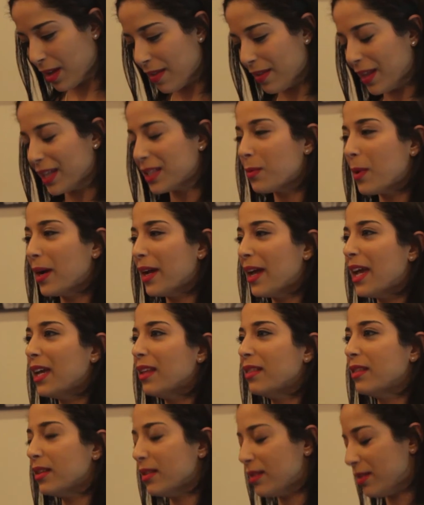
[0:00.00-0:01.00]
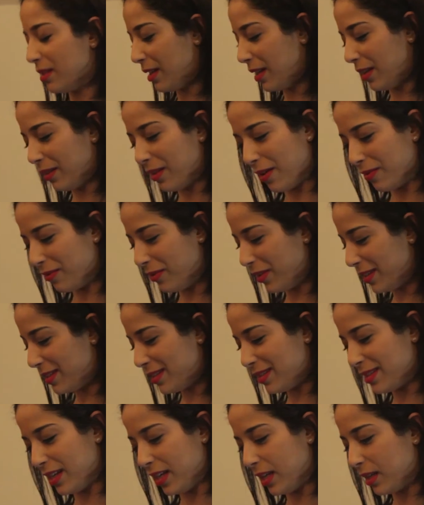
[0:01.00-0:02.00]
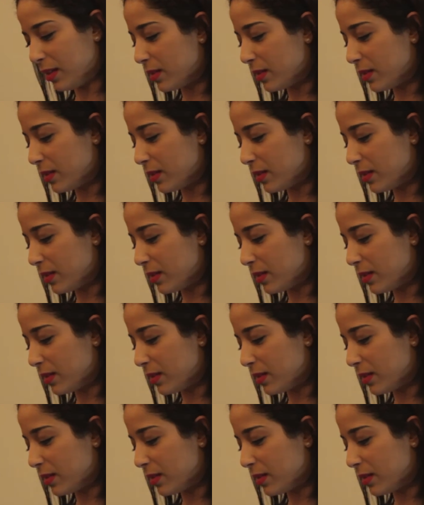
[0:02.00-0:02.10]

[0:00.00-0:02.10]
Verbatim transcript: And that's why I hate this city, love this city,